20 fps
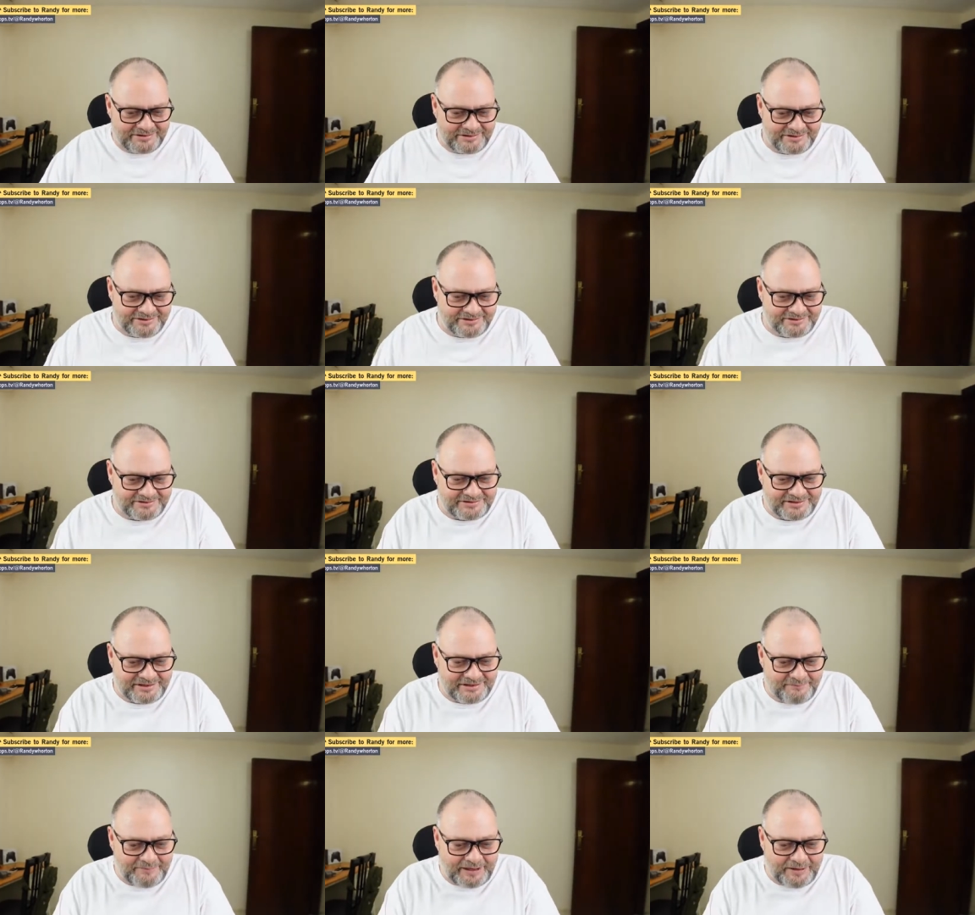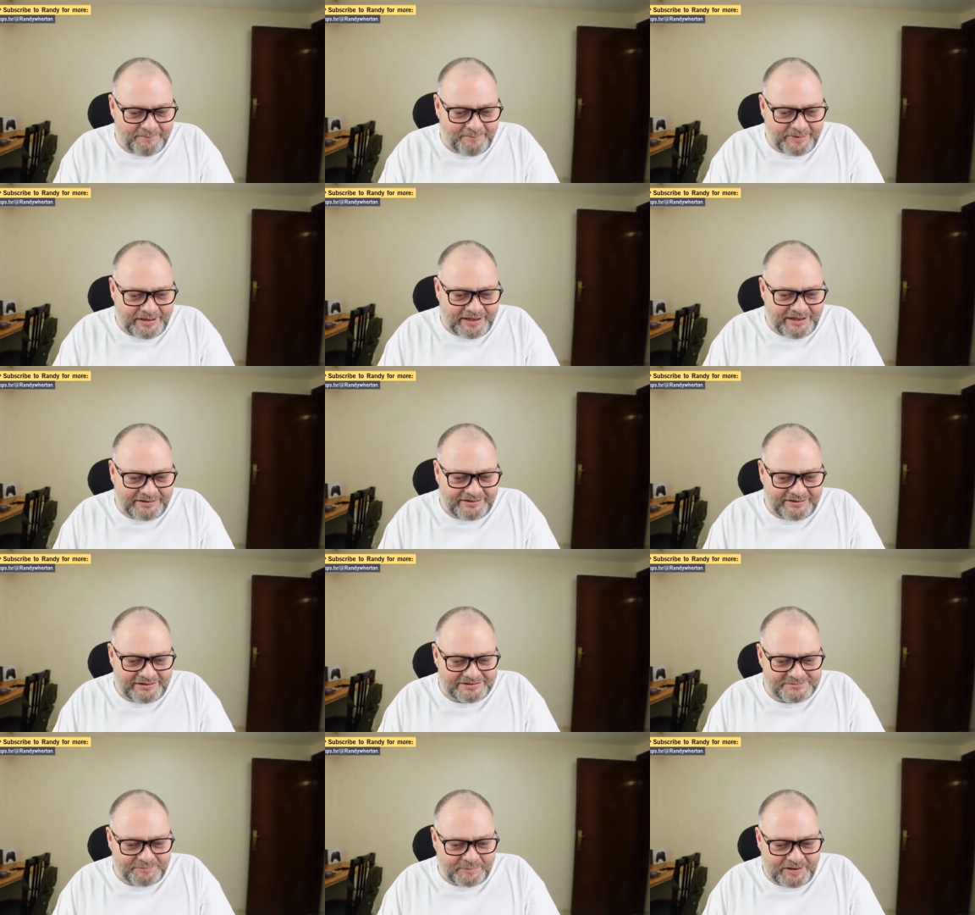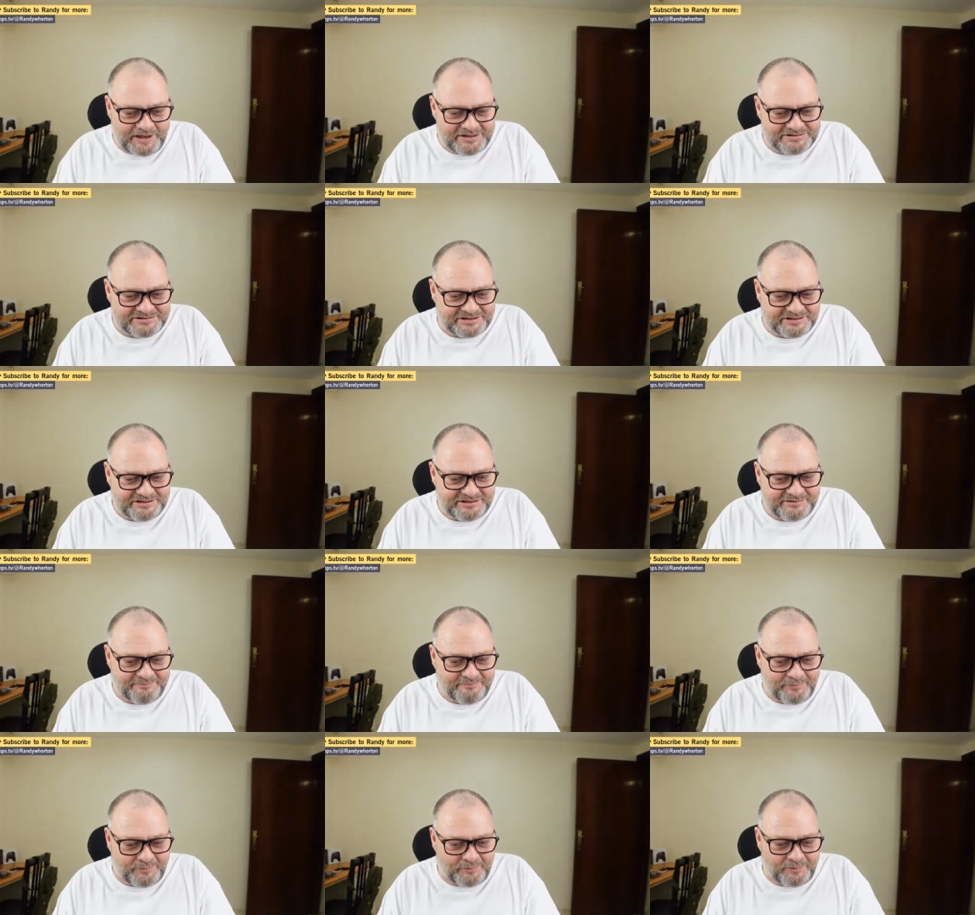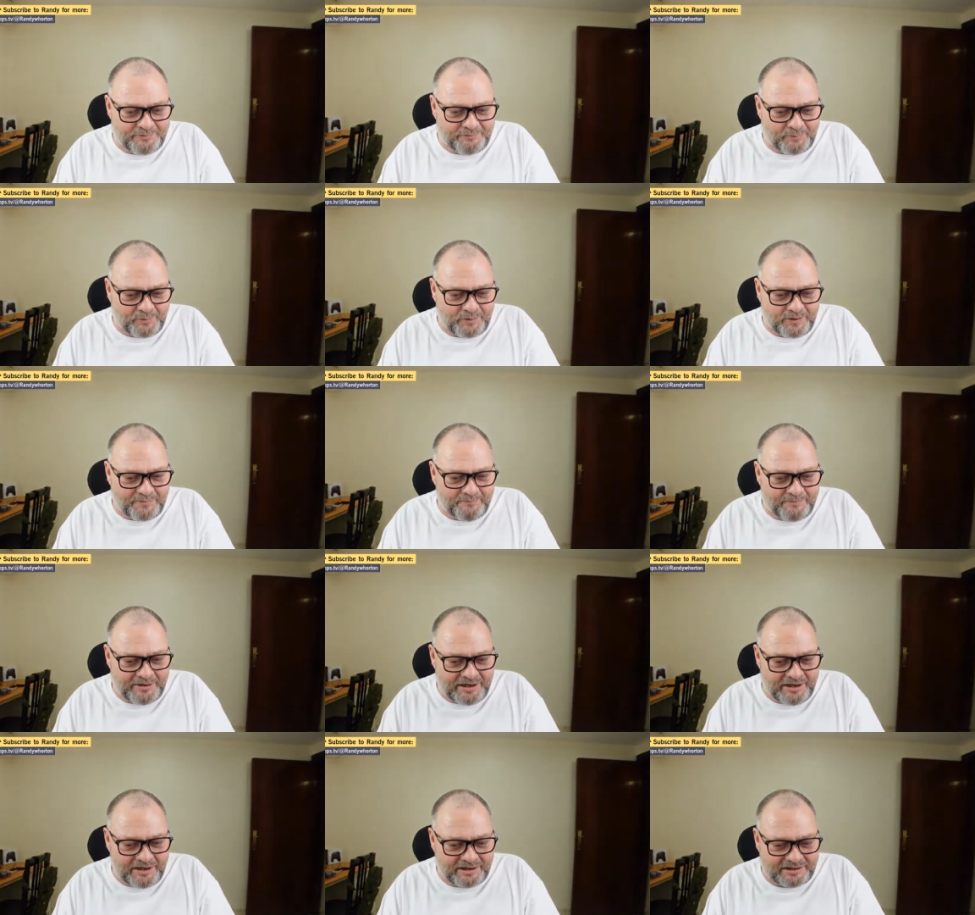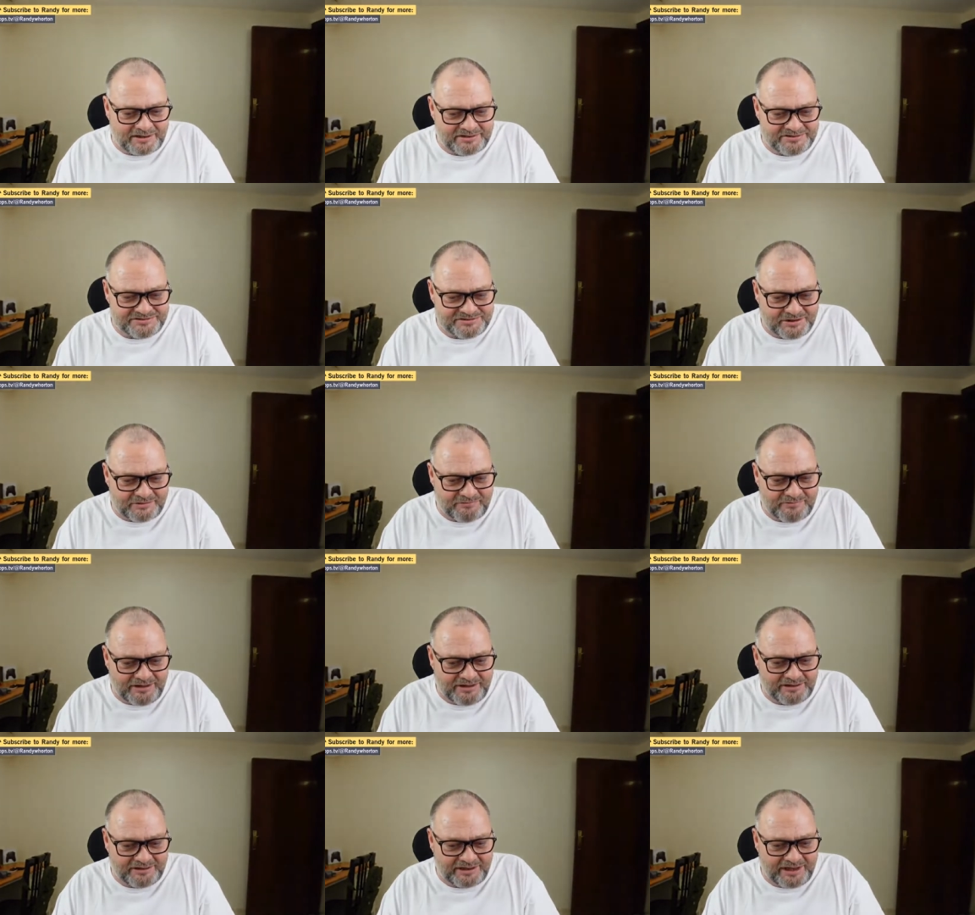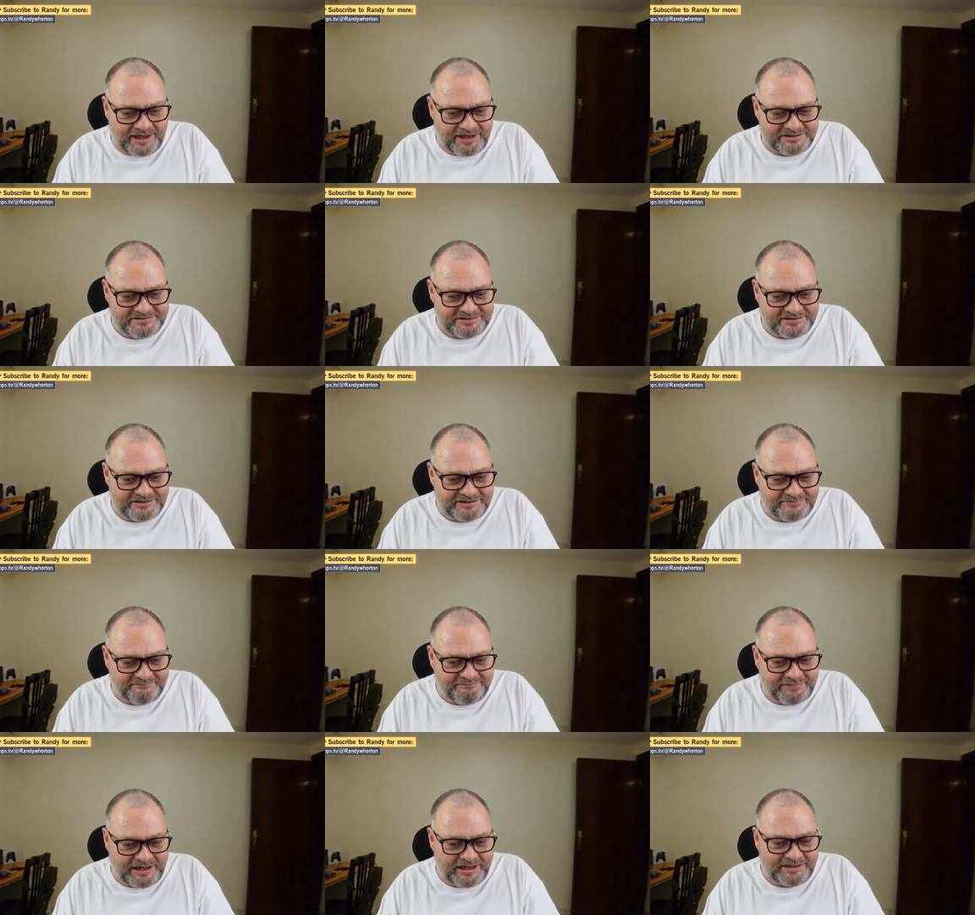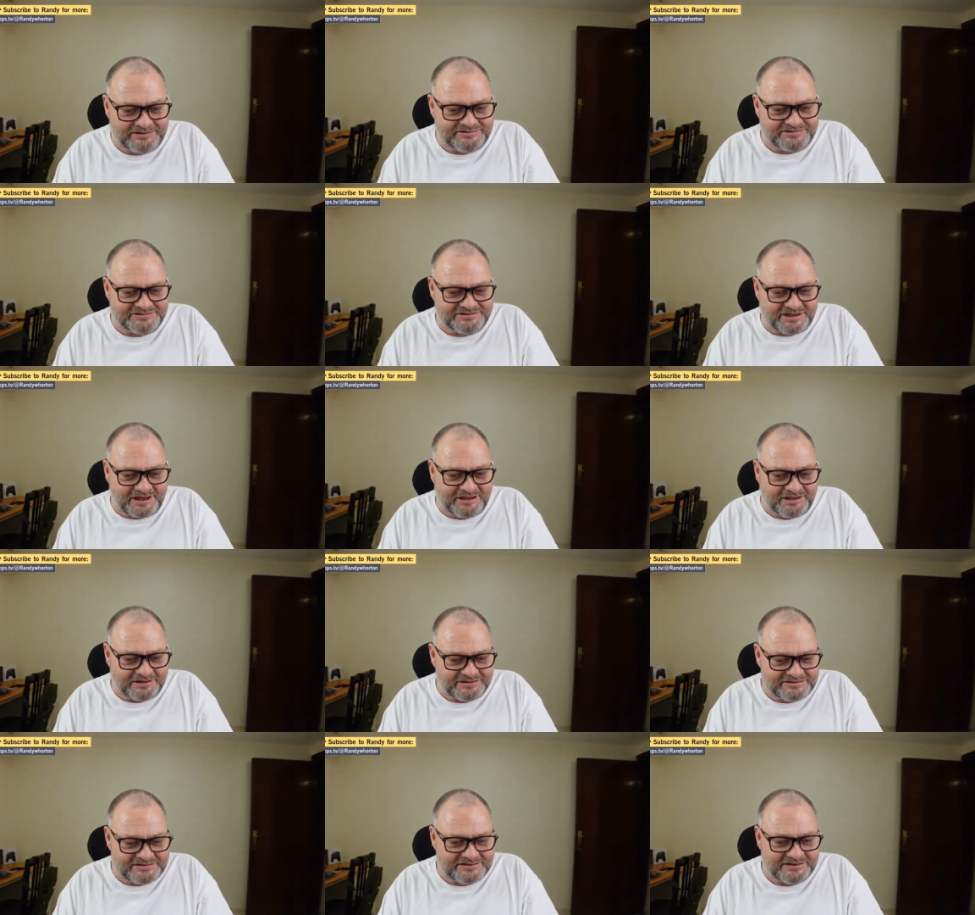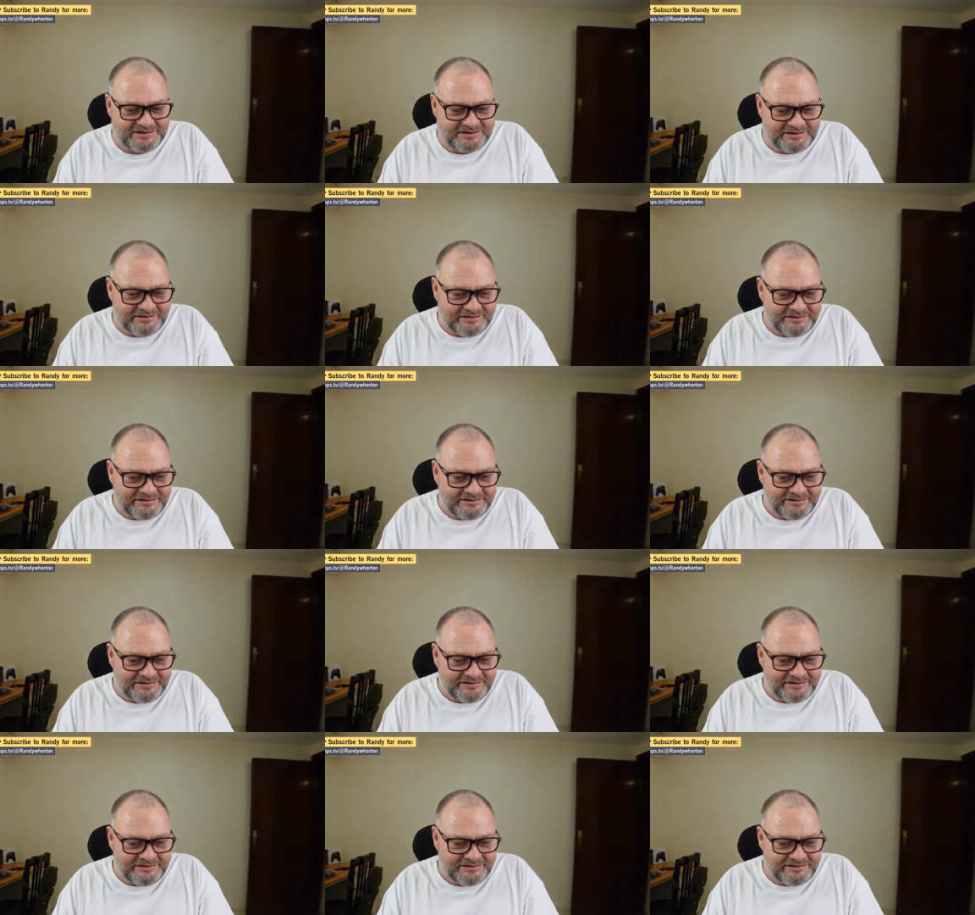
Good thing about Biden as president, more and more Americans are realizing that Biden sucks.